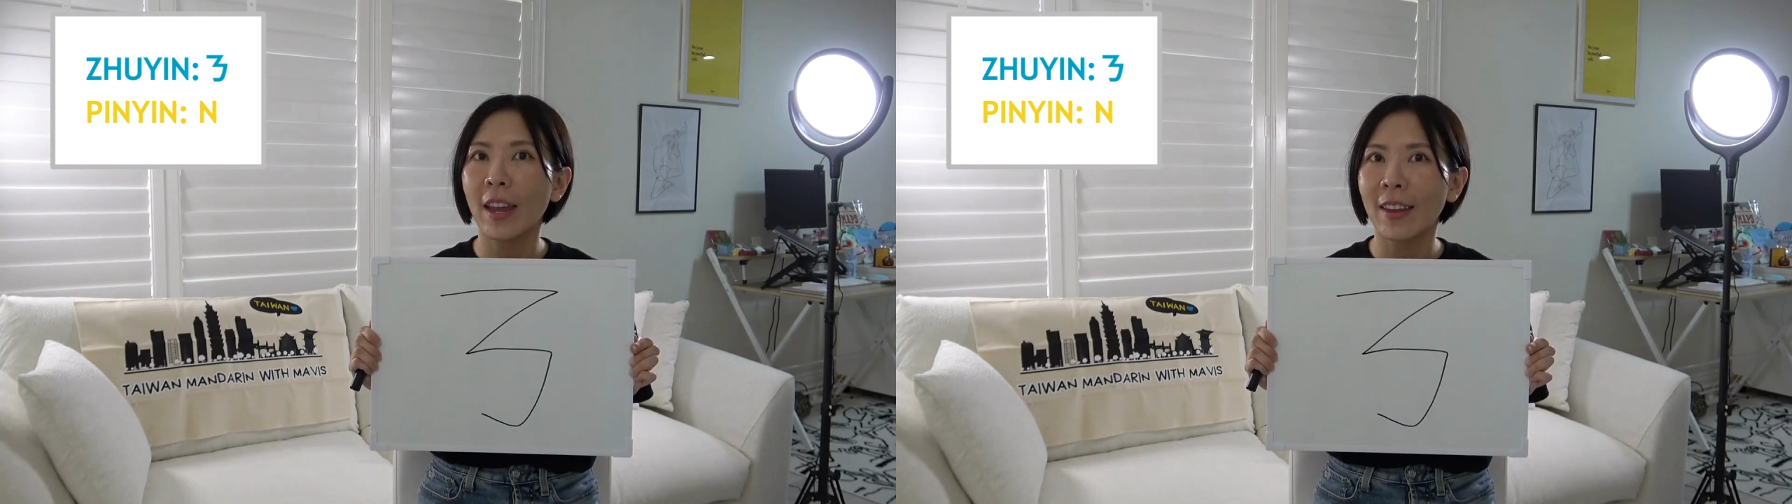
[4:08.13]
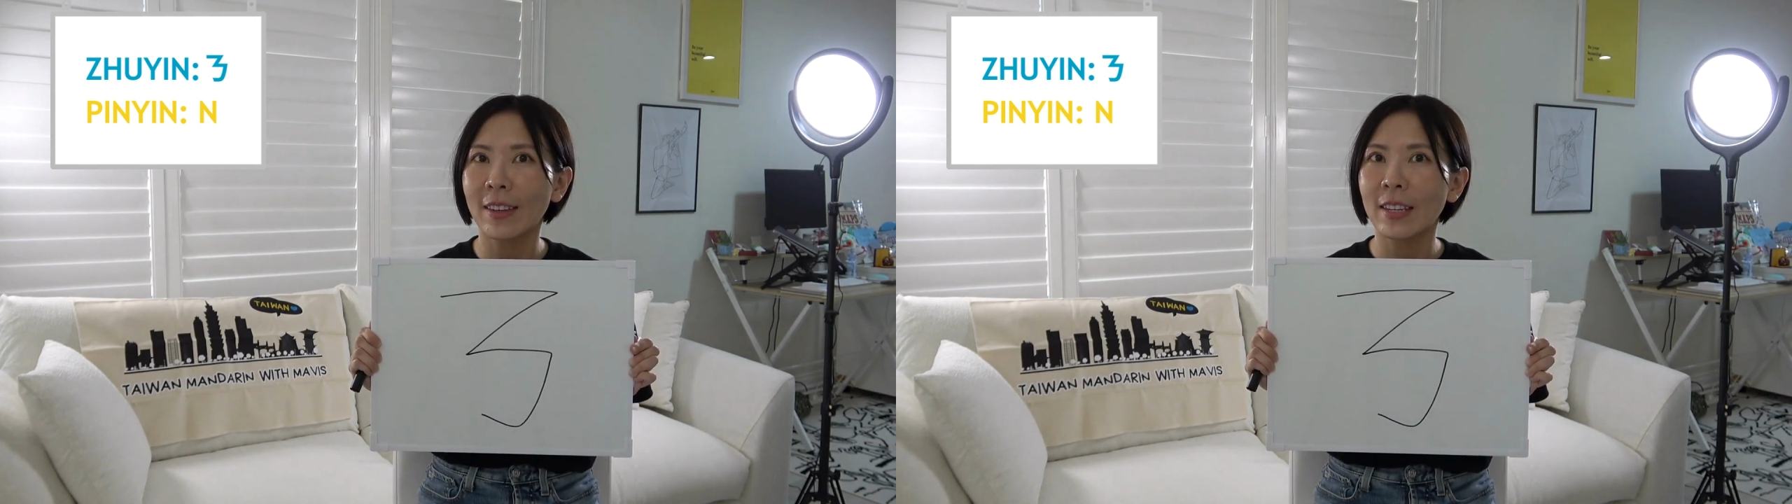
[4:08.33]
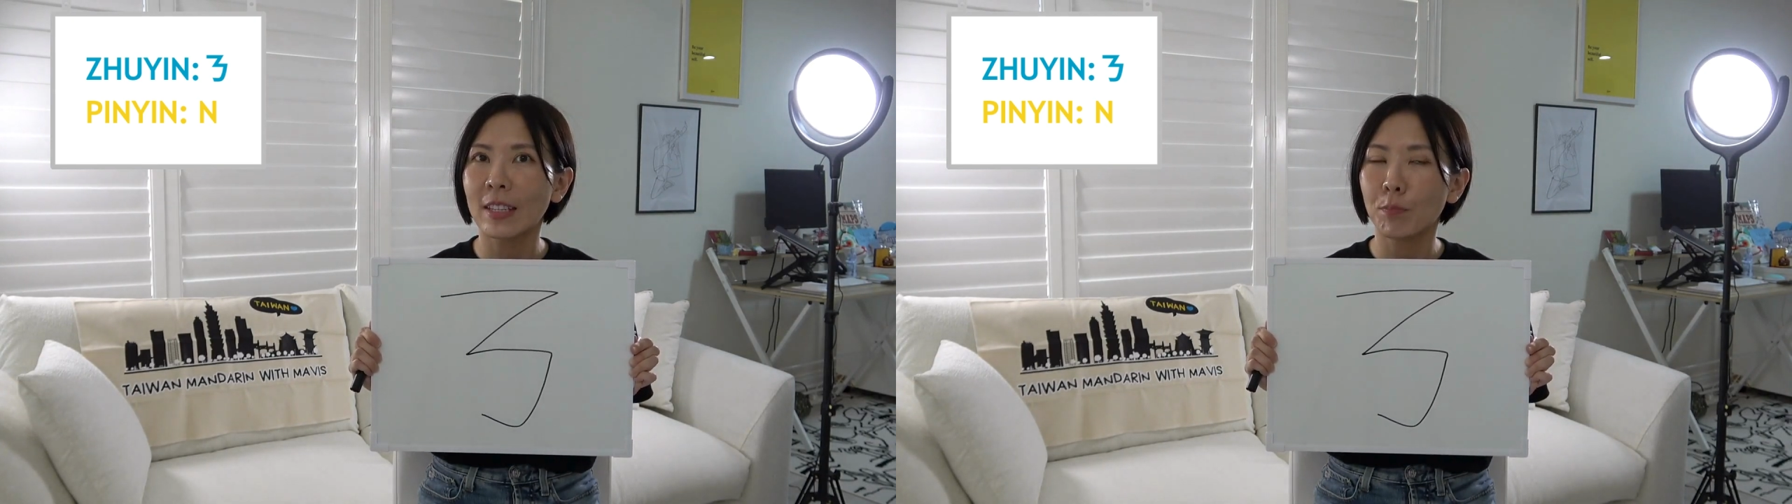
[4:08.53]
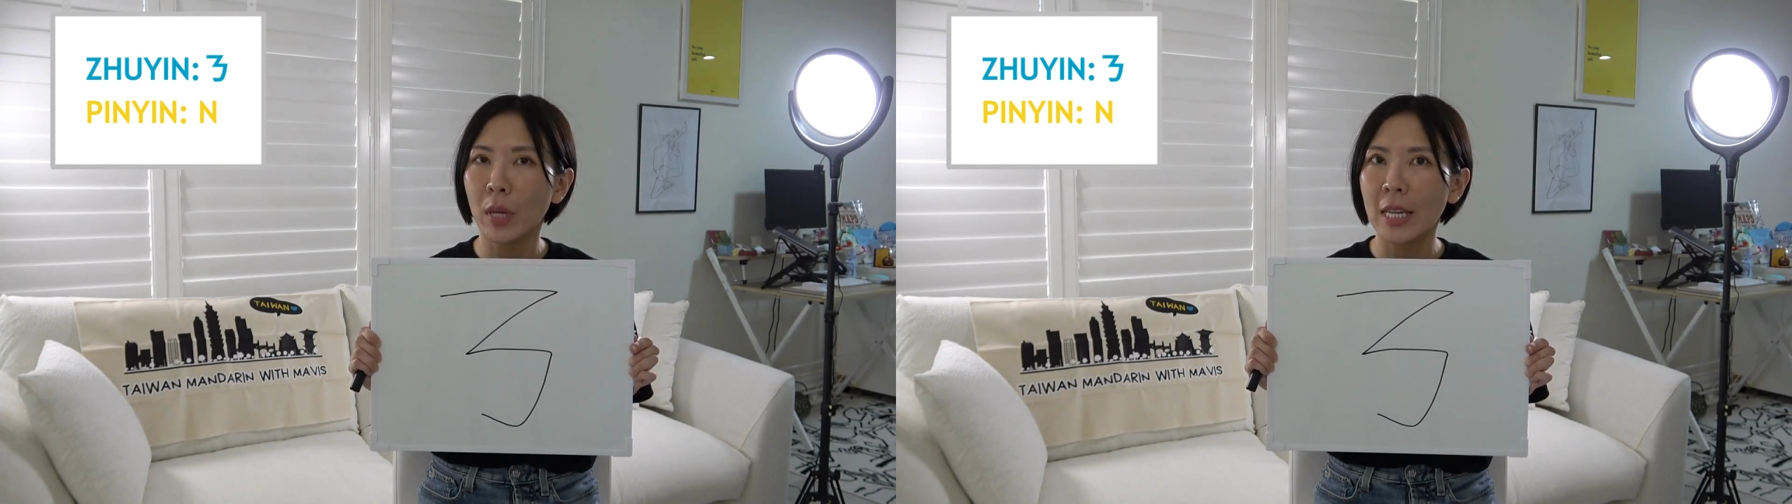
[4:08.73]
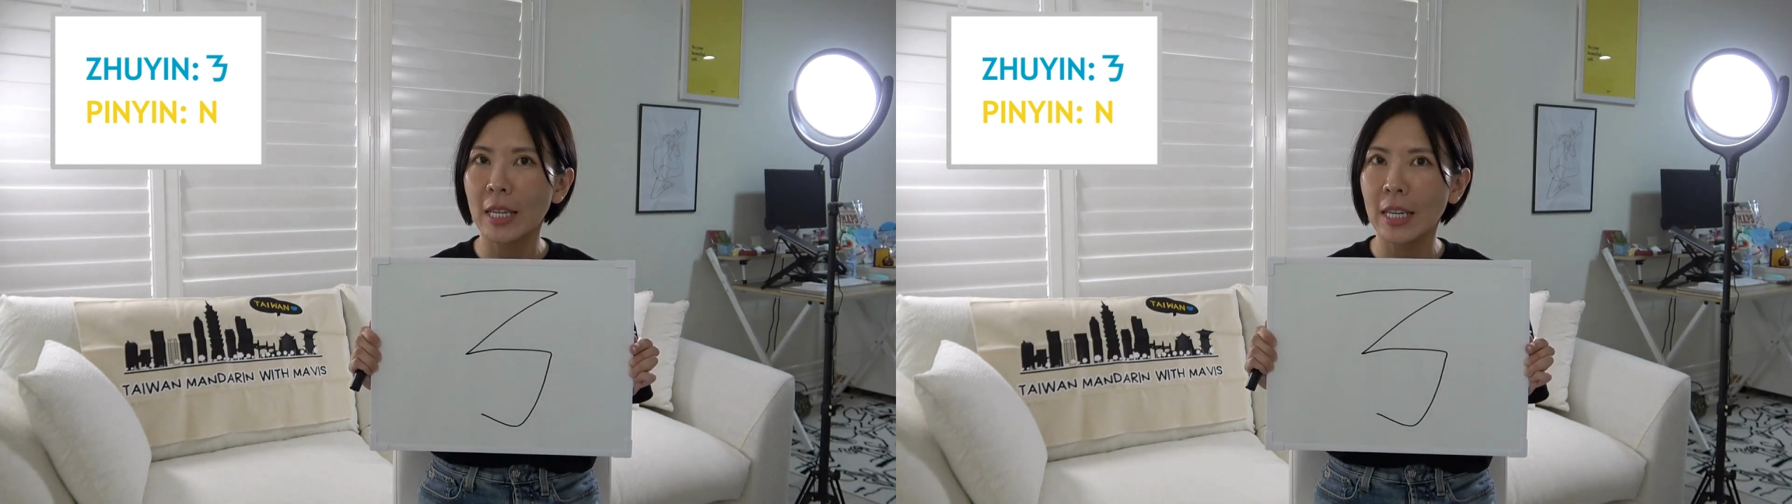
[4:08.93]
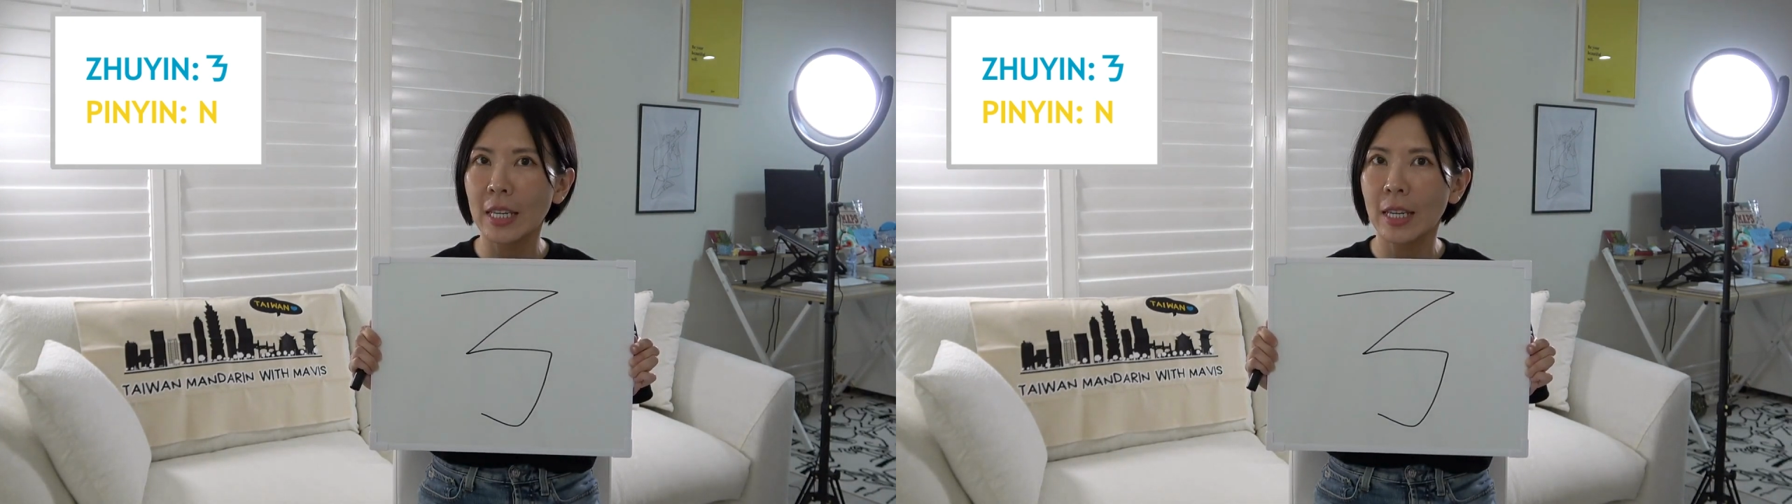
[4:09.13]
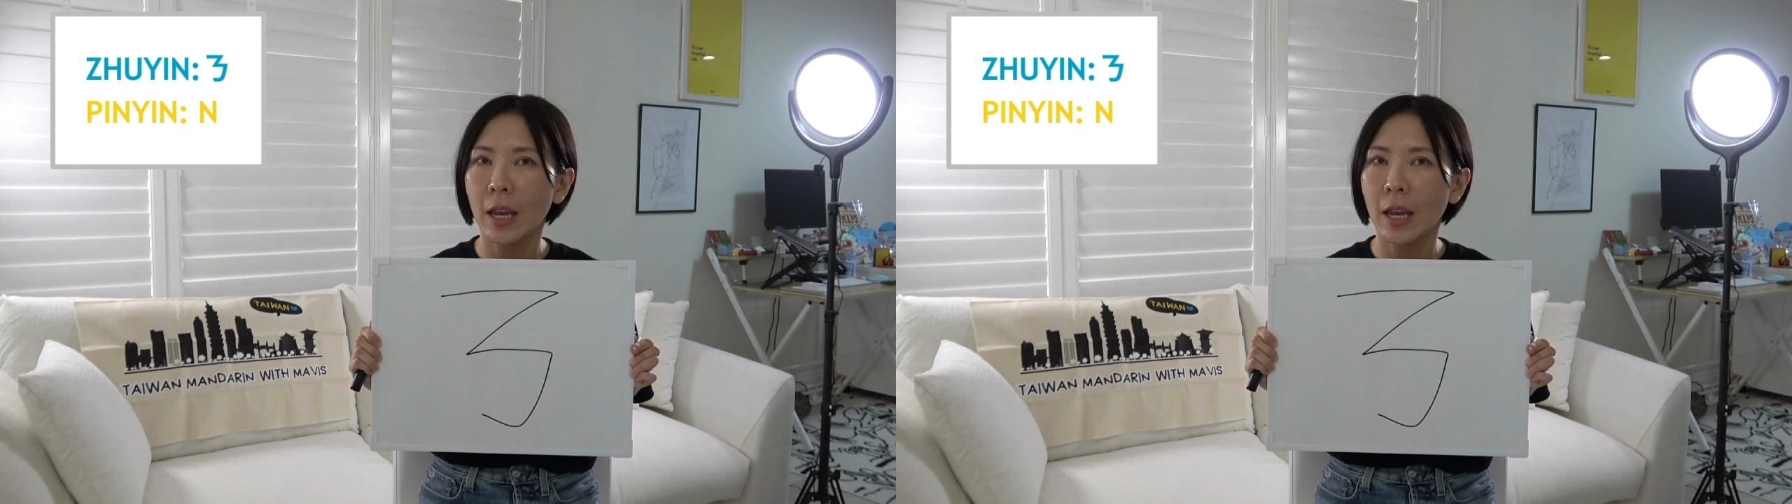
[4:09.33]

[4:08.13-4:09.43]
N in Pinyin,